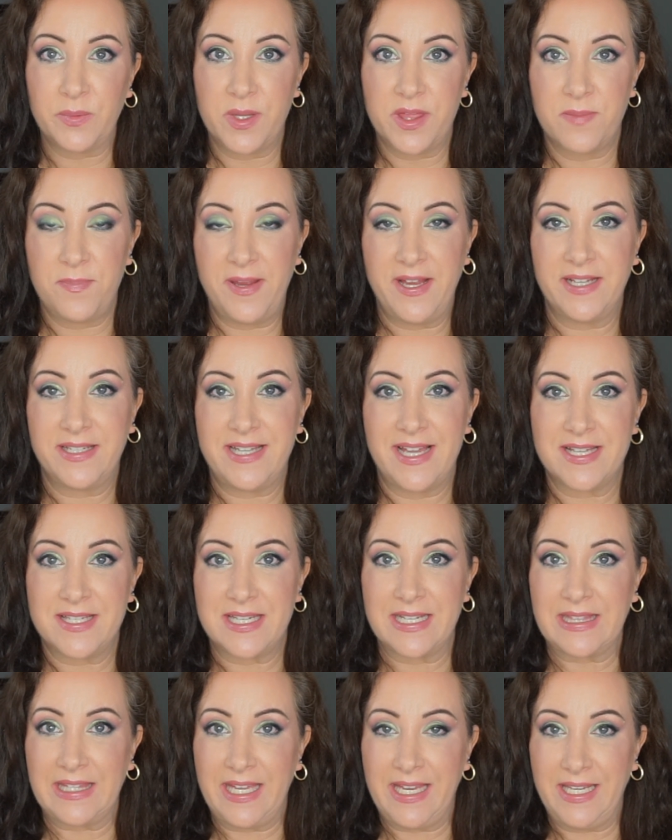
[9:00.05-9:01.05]
with the
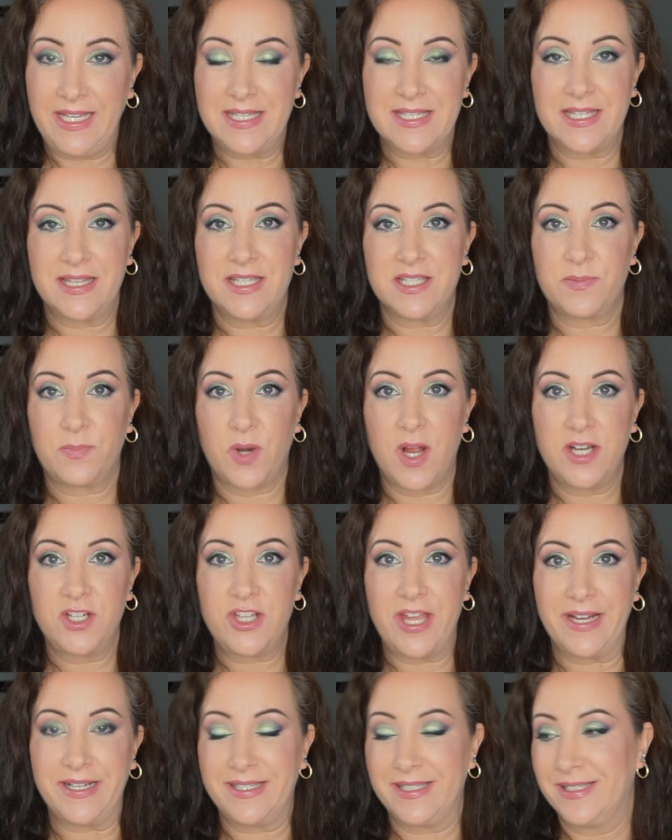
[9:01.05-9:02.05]
PANtastic ladies in this
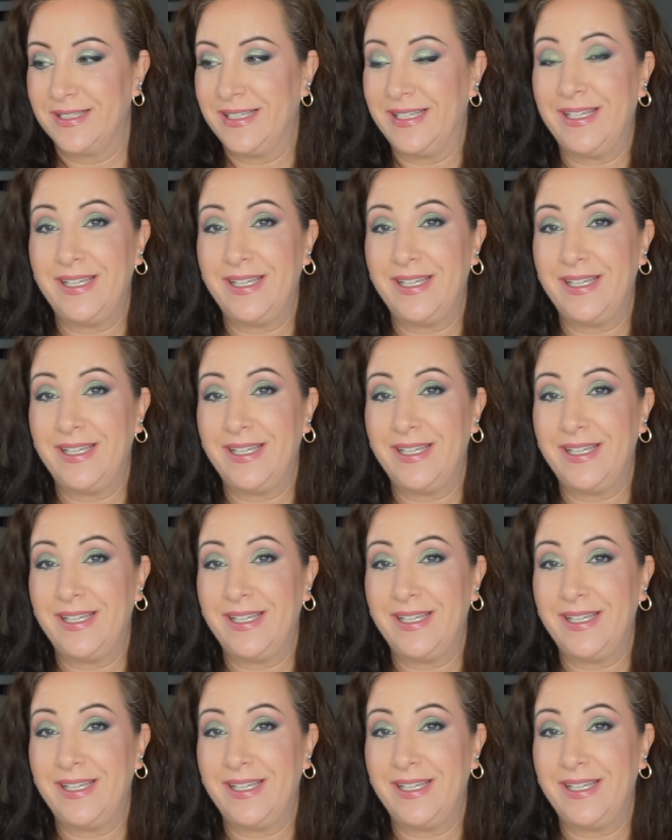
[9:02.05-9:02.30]
project?